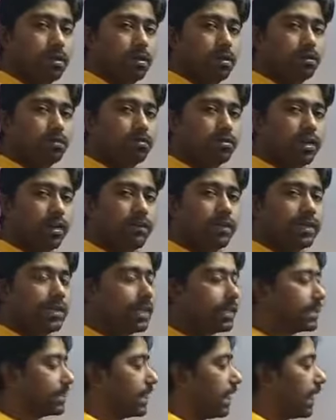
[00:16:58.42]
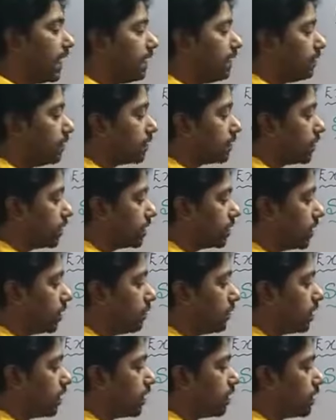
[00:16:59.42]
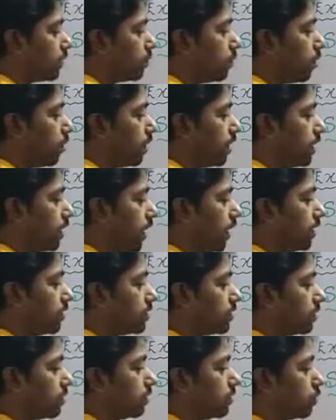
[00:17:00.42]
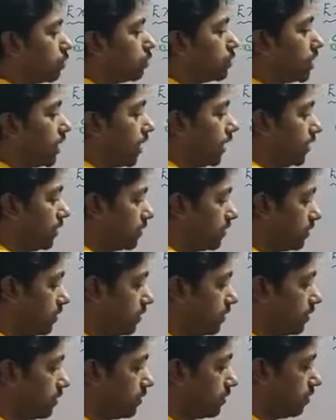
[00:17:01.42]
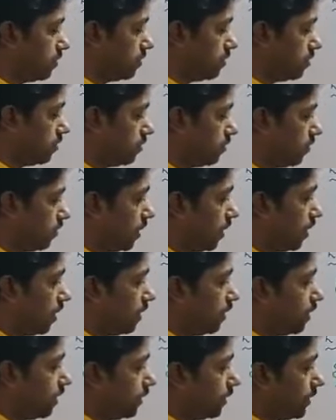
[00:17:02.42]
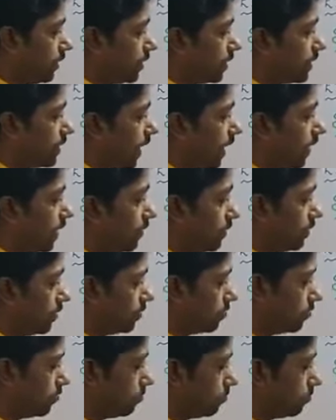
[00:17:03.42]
To travel the second 16 meter, the body takes 2 seconds. Okay, this is second.